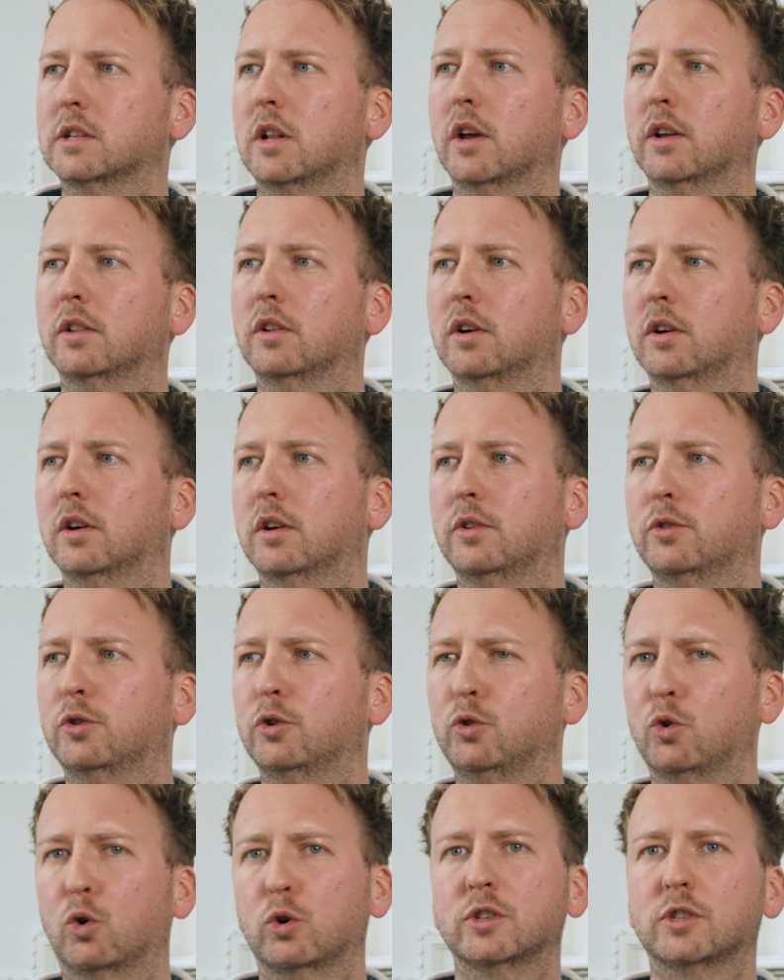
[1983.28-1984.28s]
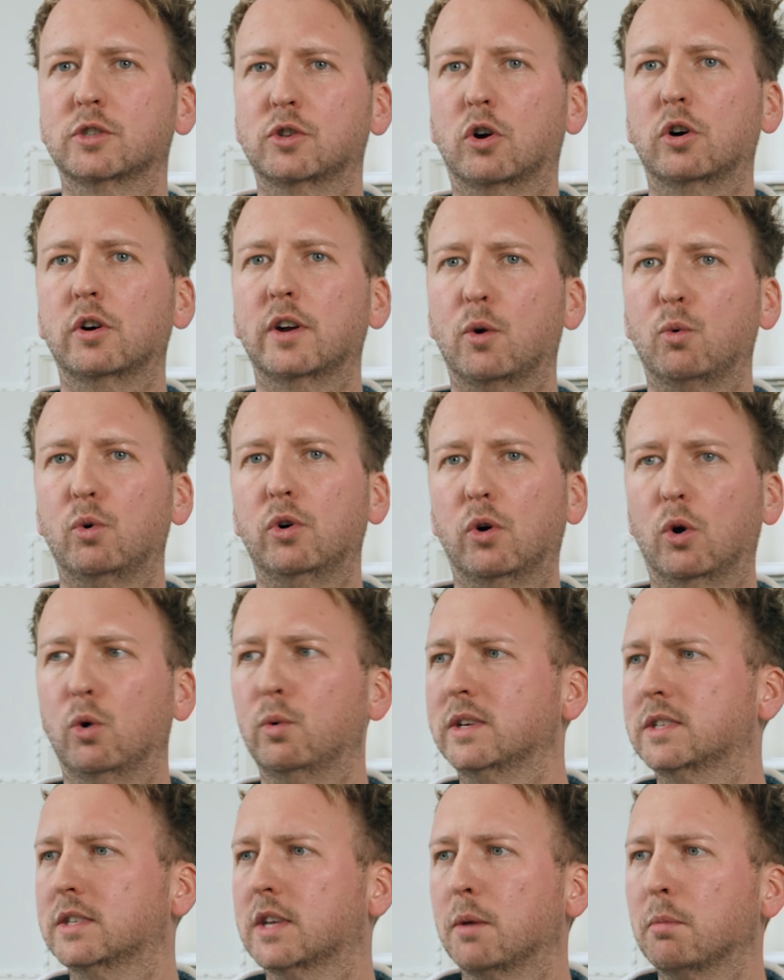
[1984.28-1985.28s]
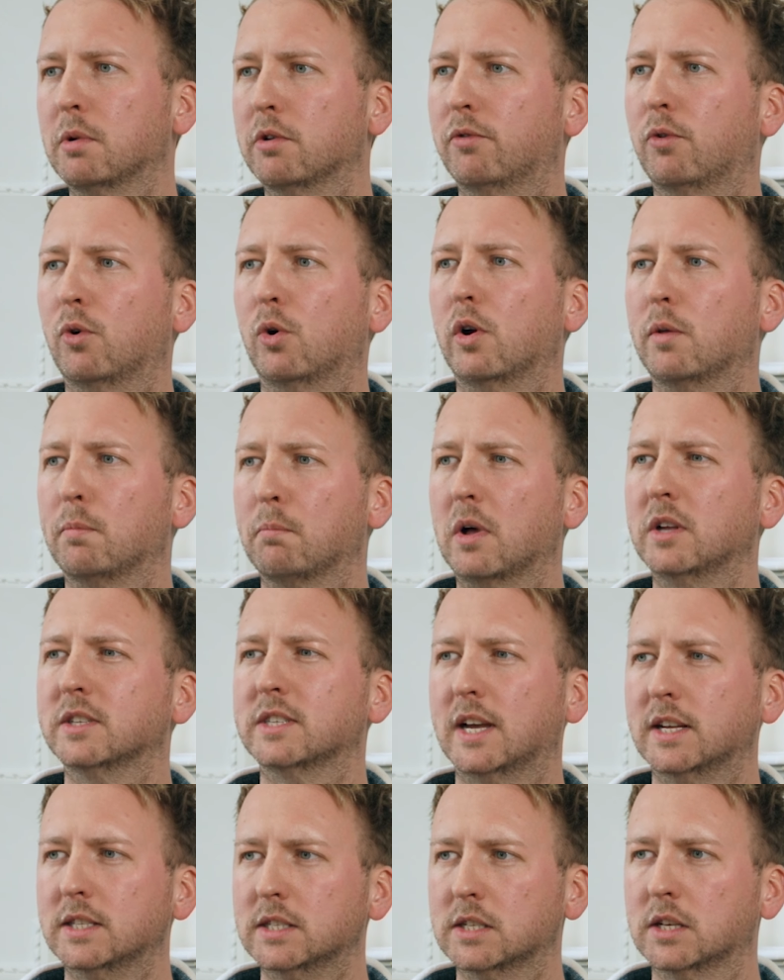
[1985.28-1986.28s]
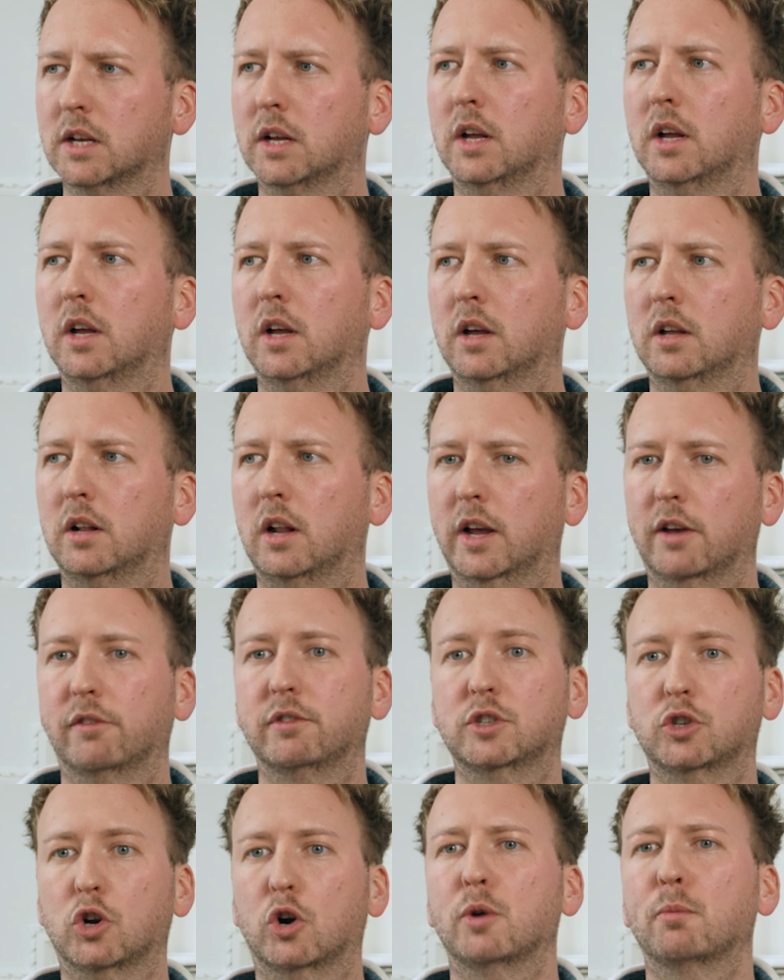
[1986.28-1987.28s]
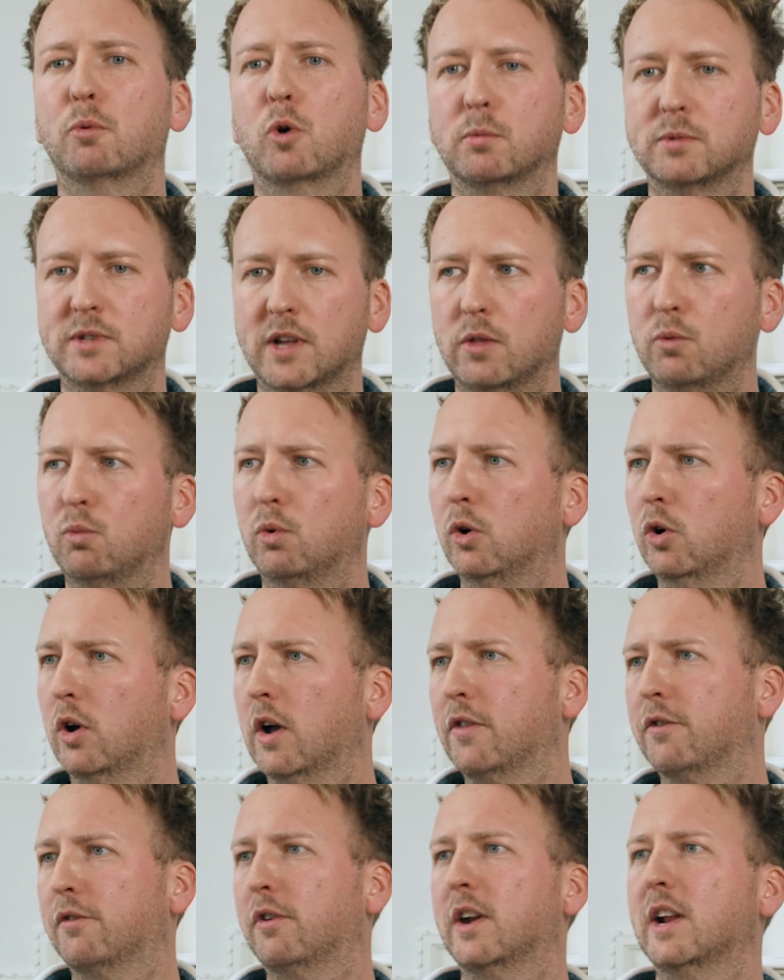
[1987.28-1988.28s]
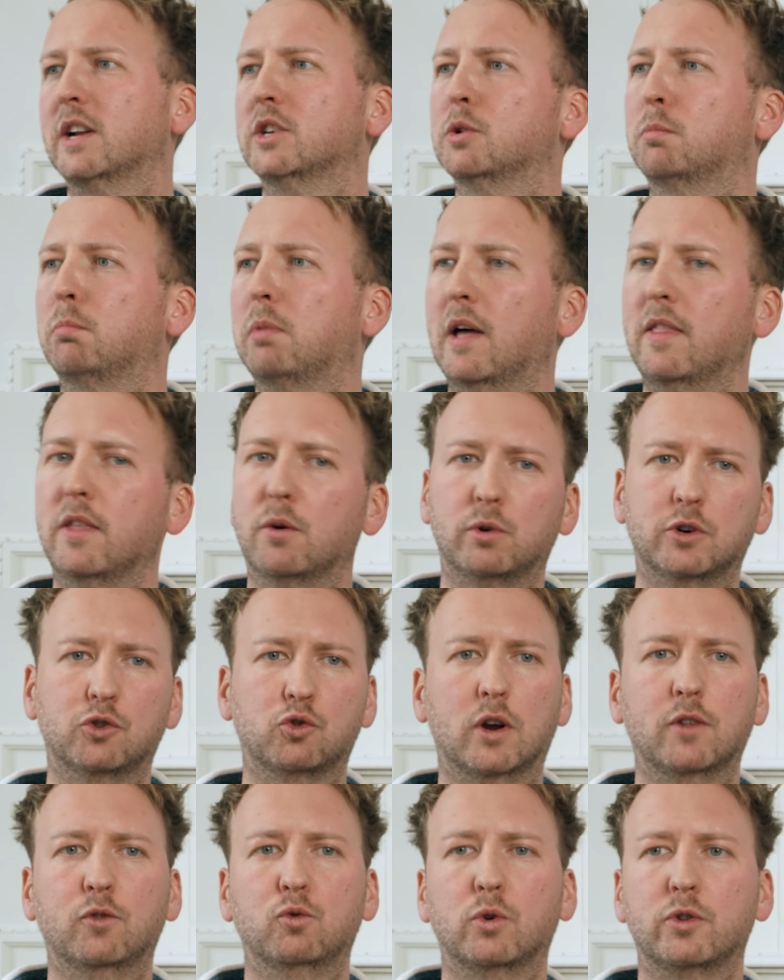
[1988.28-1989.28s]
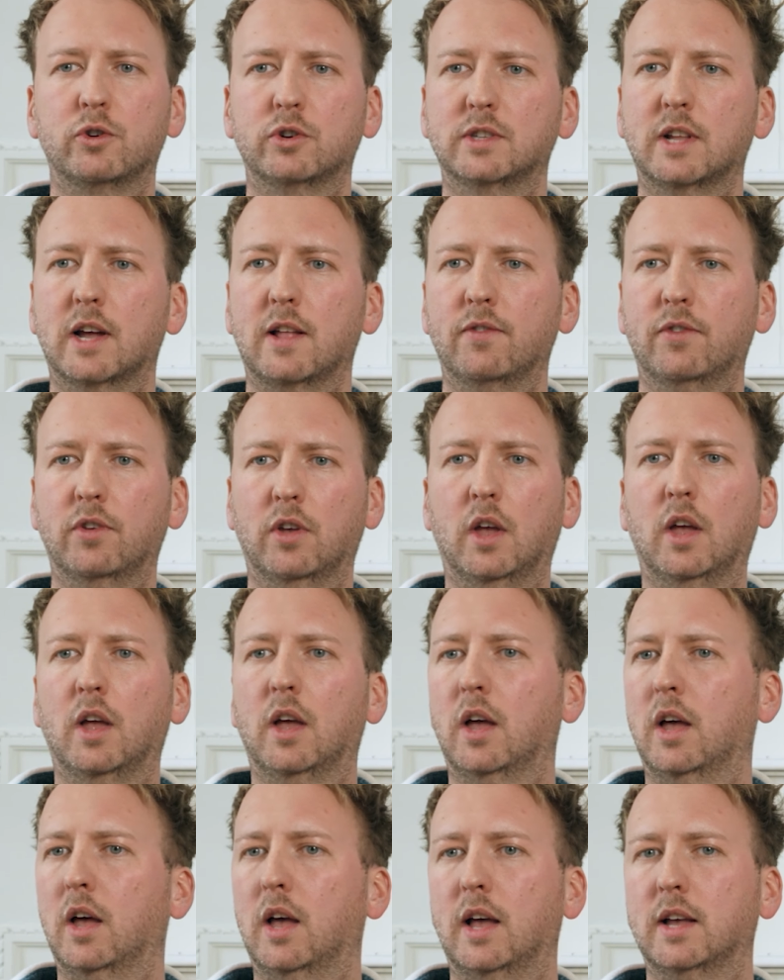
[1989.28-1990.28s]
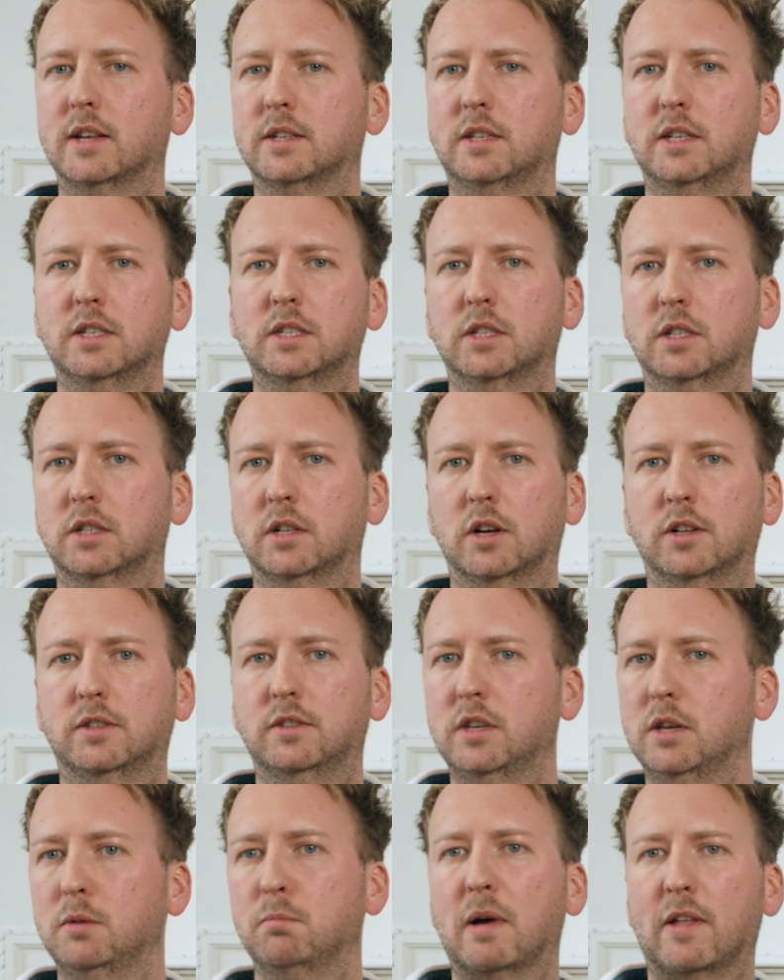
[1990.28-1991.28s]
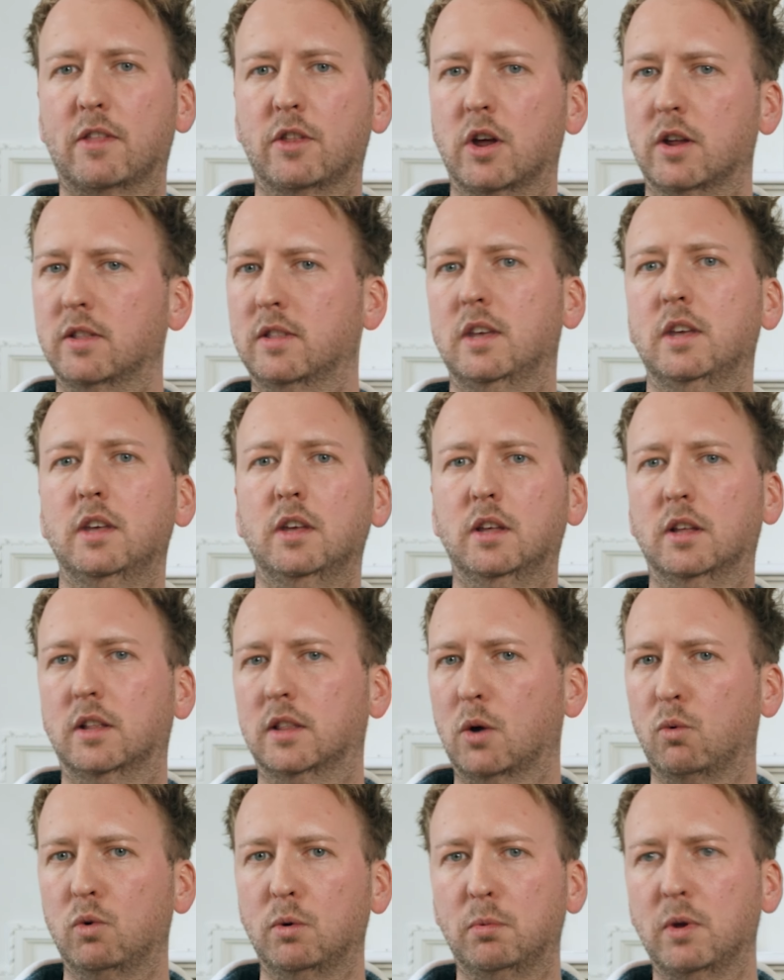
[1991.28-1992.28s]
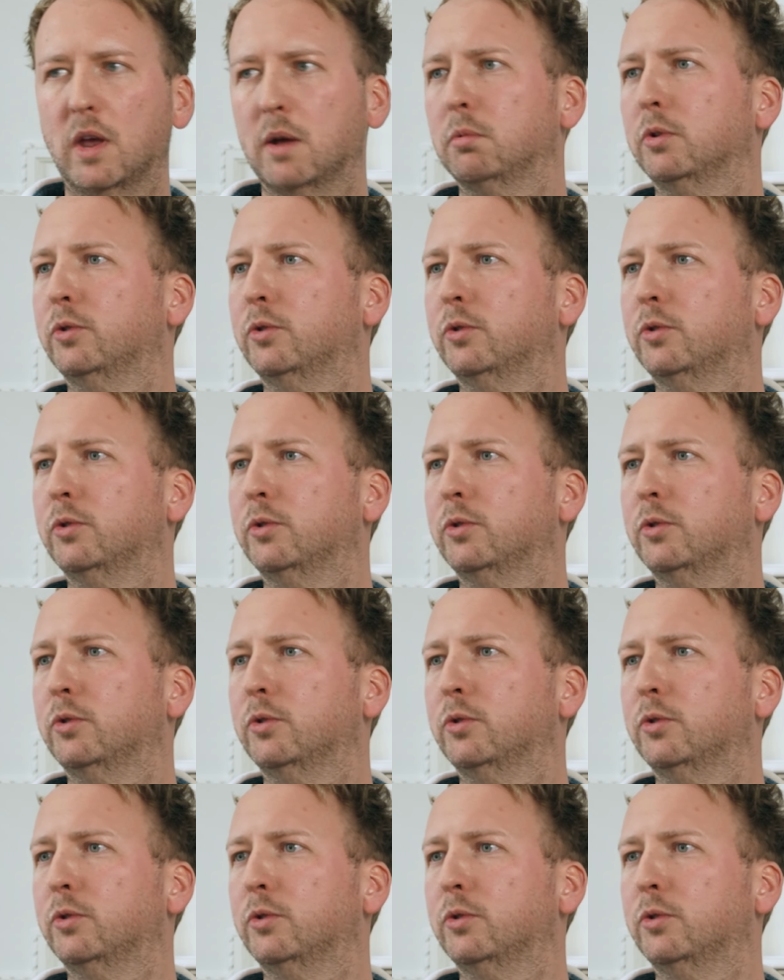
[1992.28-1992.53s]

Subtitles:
like the North Star that we're always aiming for at Miles Ahead. Like, if a startup comes in, we look at the financial plan and we're trying to understand, is this a team and an ID that will be able